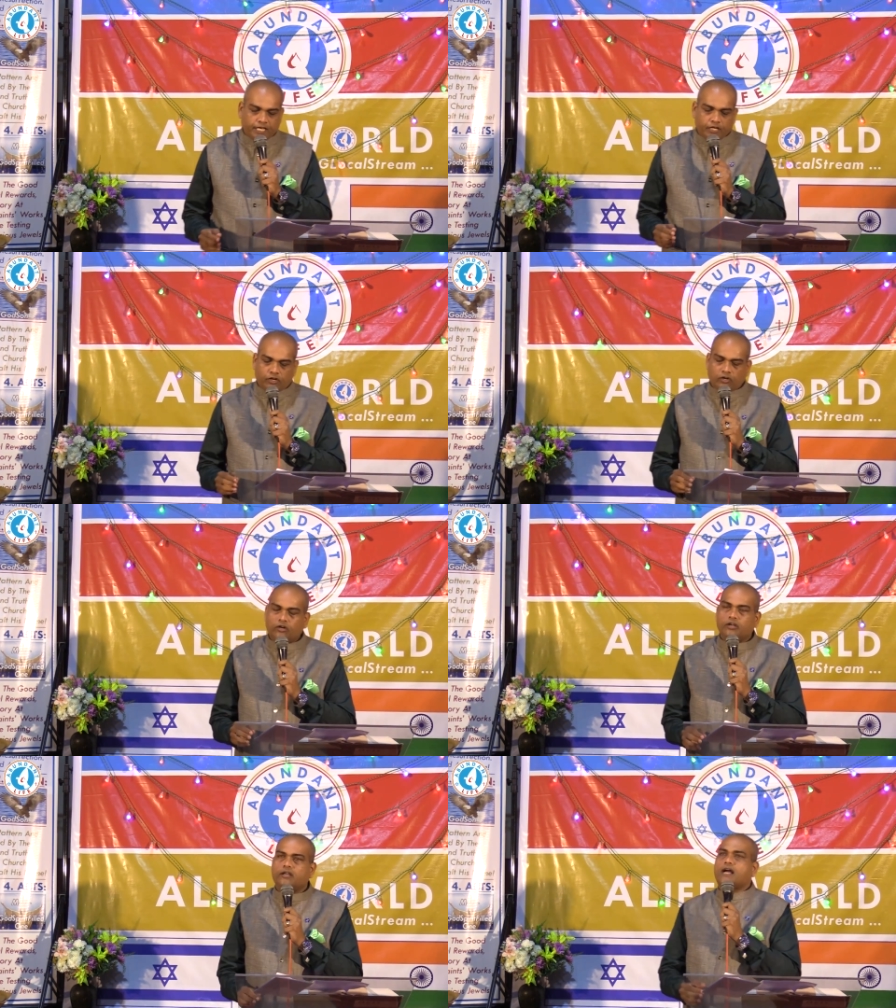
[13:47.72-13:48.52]
You
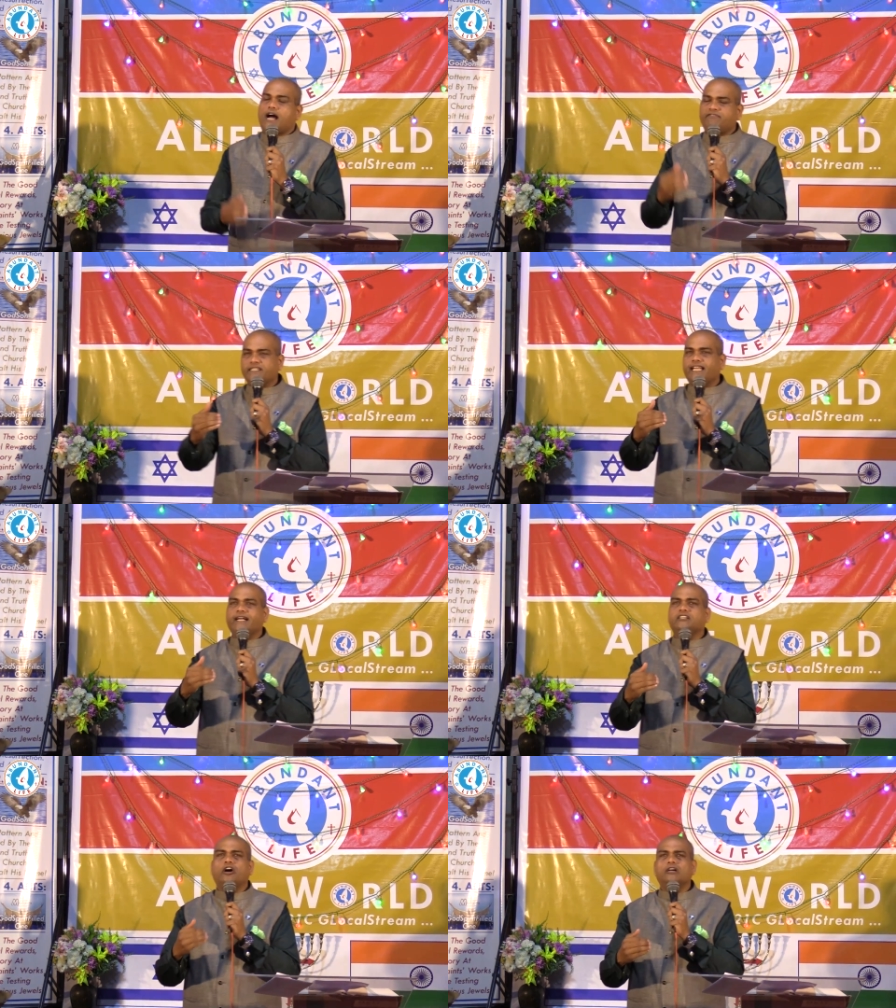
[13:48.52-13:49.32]
know, after
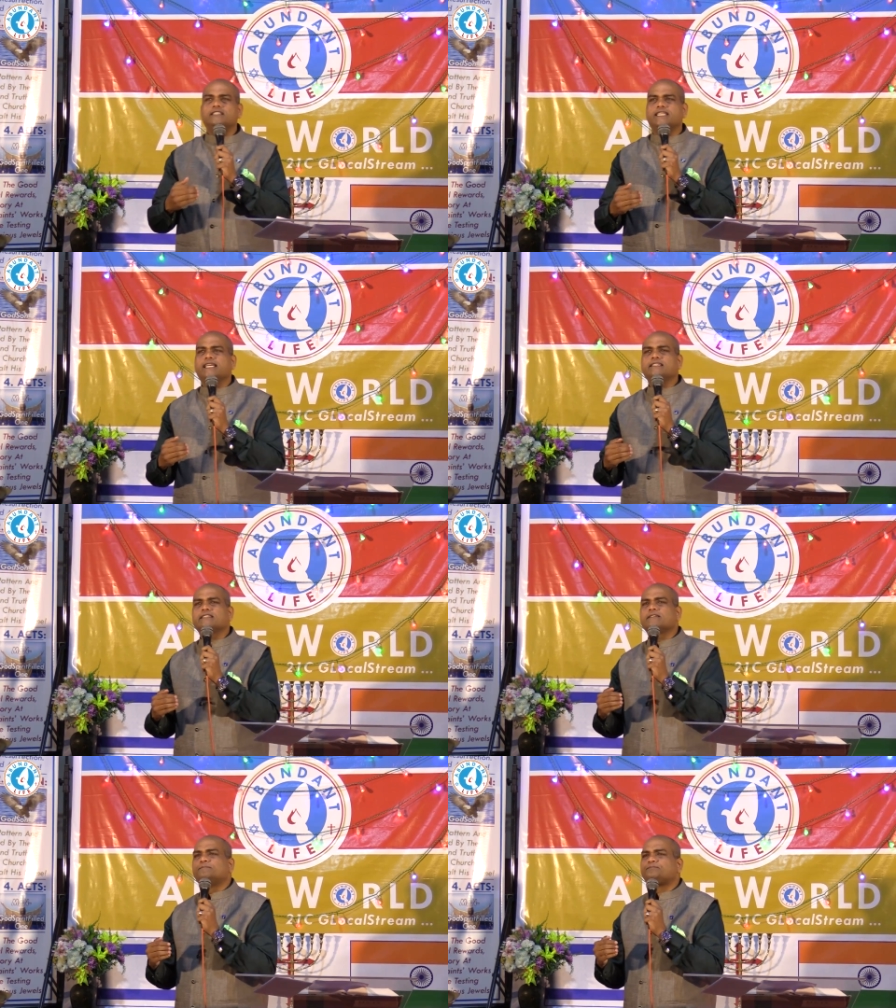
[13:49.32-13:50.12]
that, God
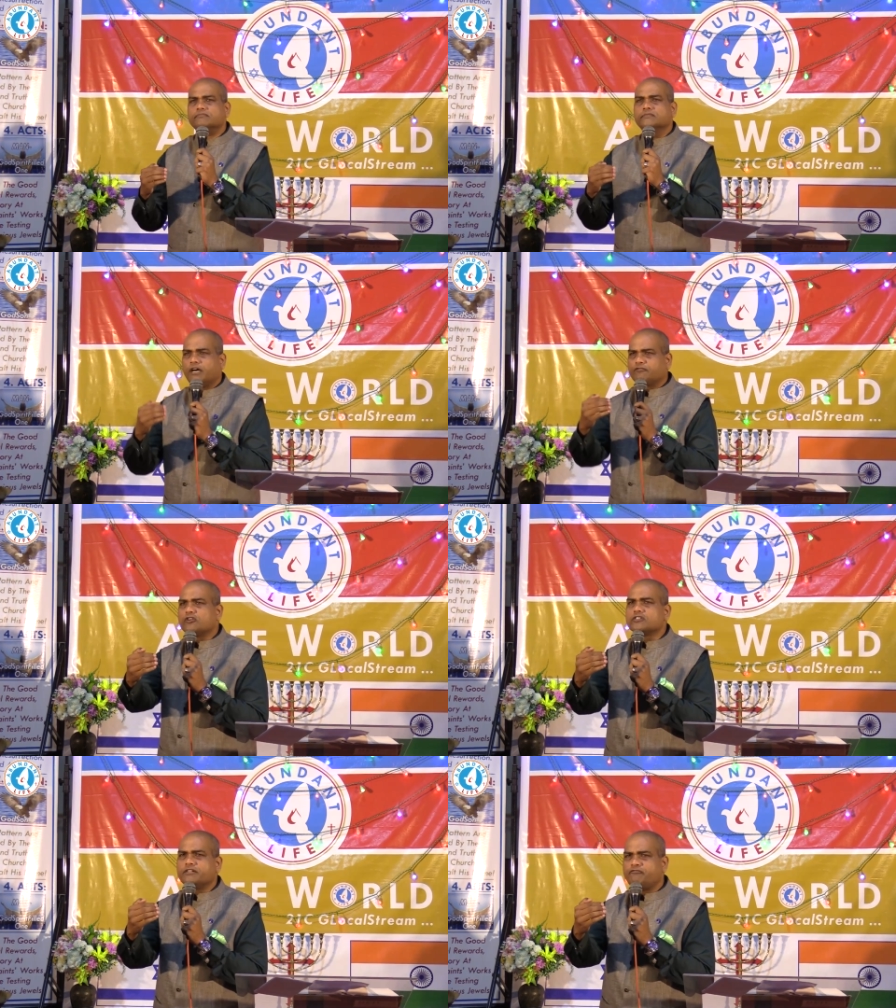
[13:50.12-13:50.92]
says, of
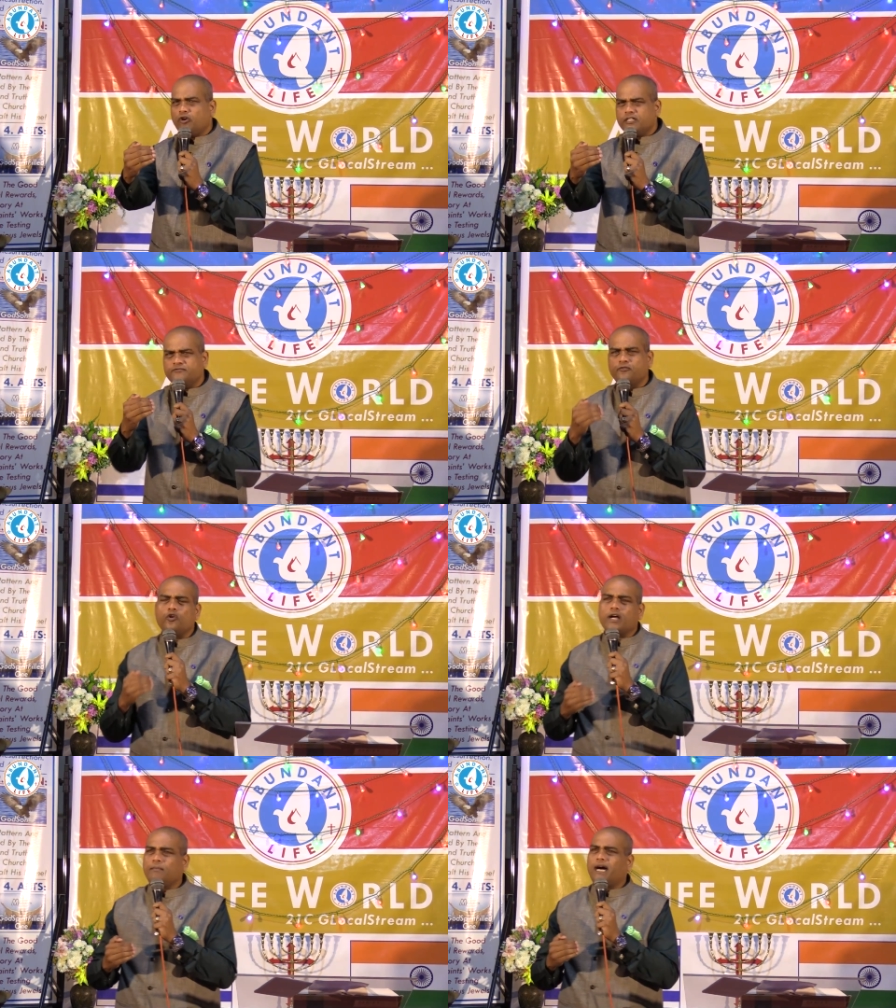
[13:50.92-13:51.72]
course, the first
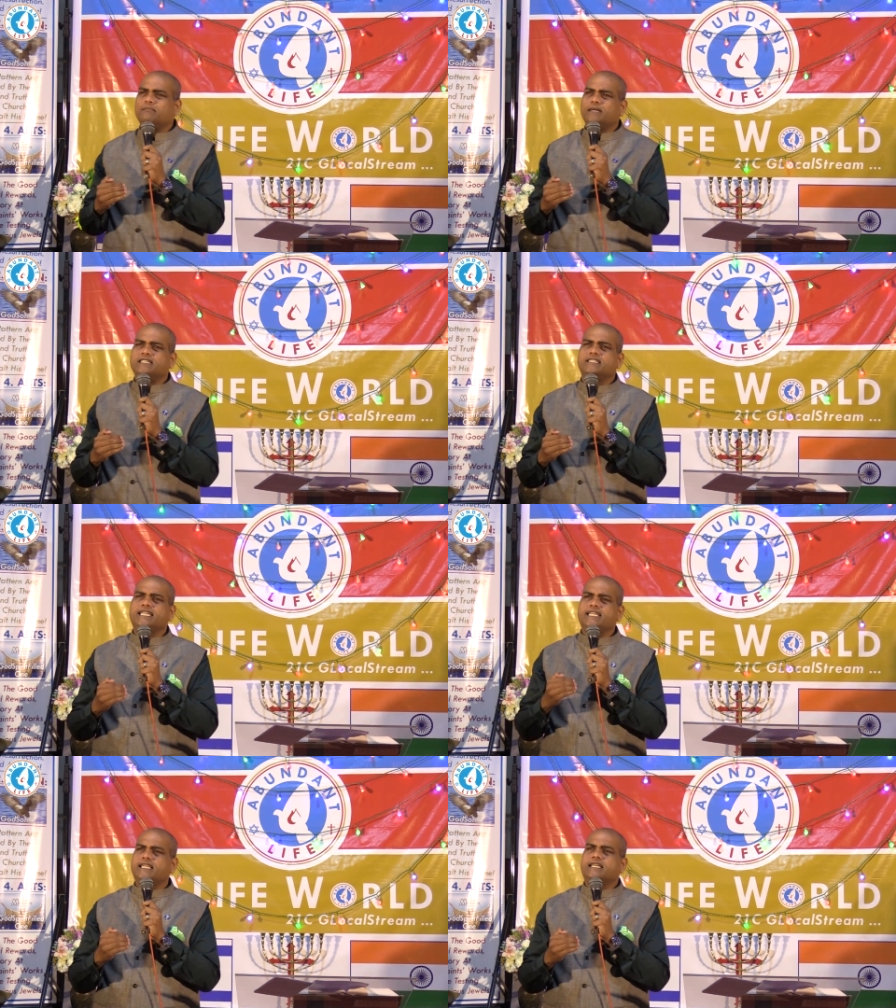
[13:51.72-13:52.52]
four commandments,
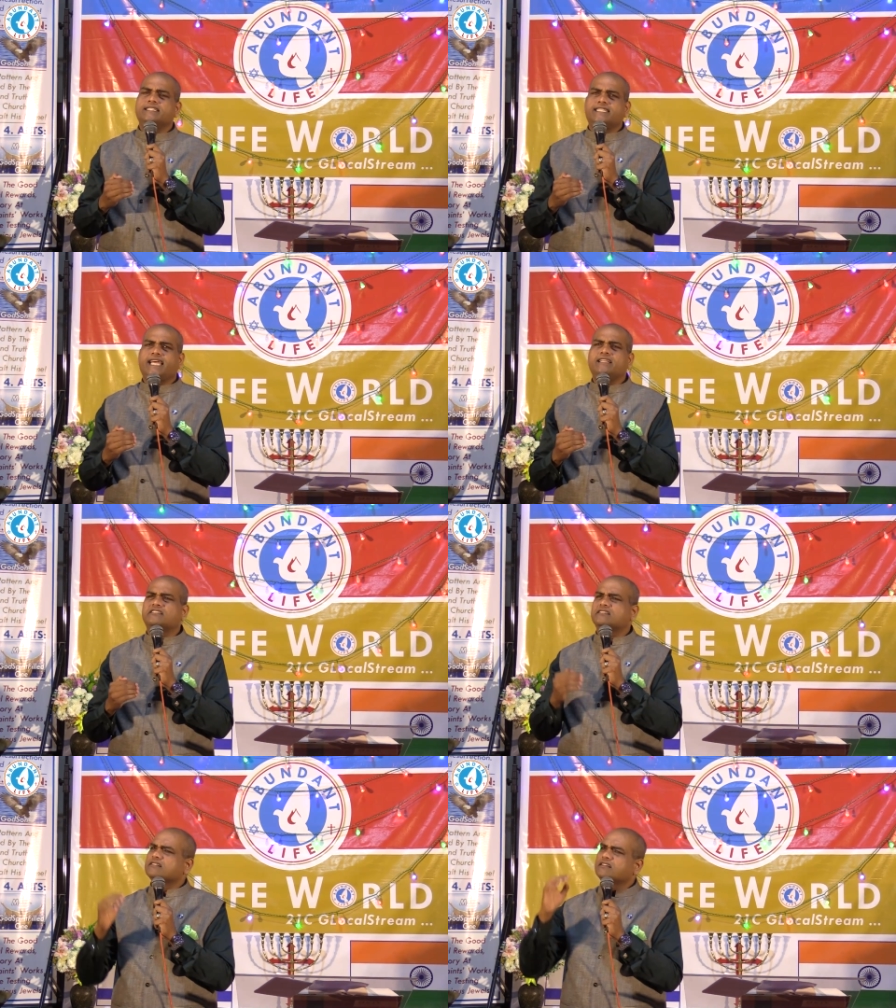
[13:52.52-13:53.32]
He
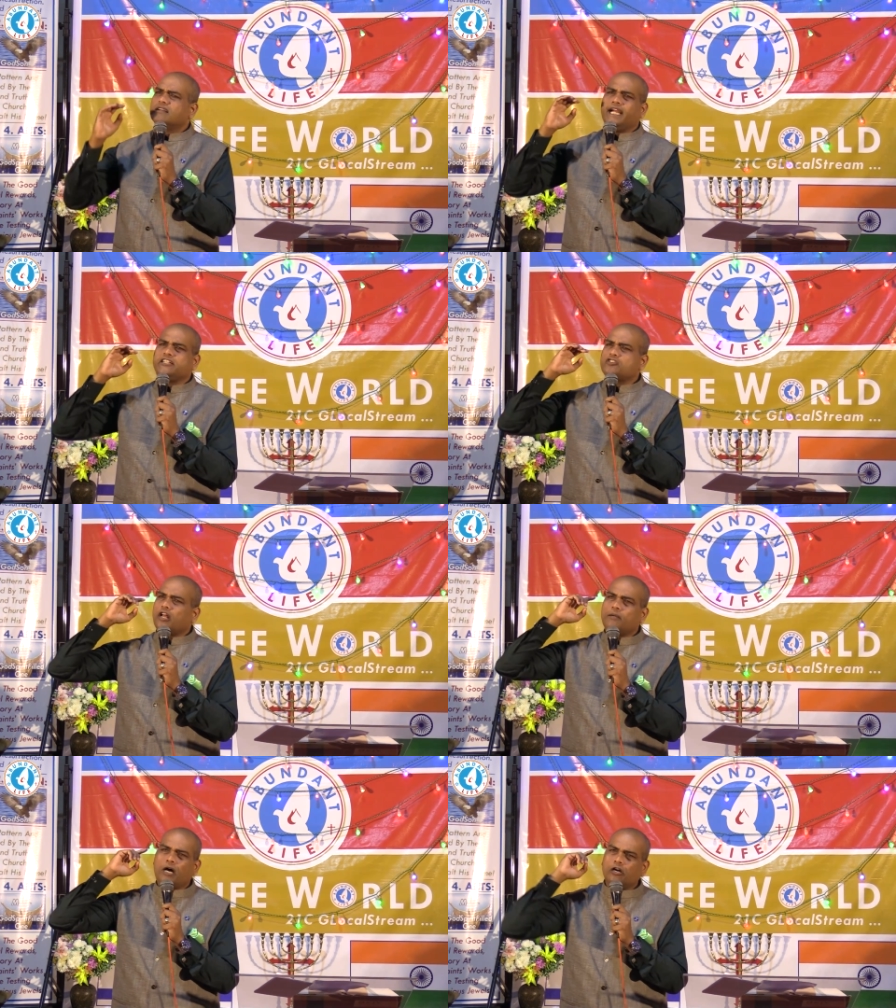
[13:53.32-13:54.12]
says, it's
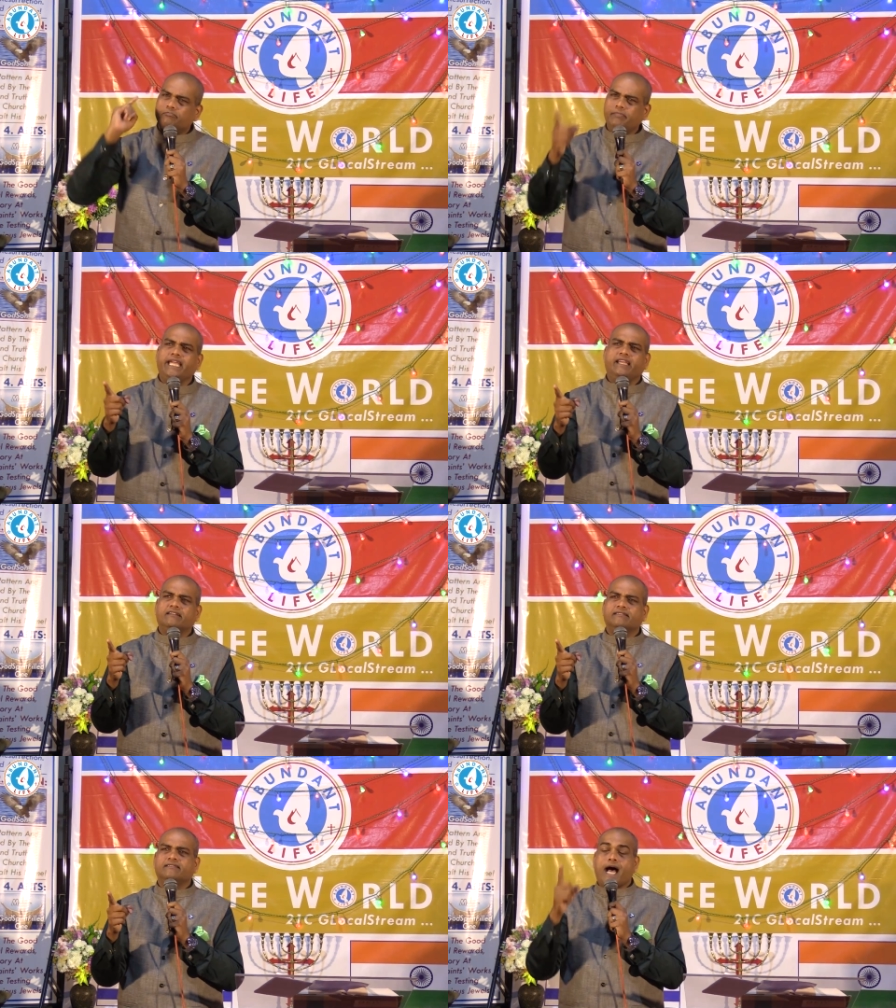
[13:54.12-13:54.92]
all about me.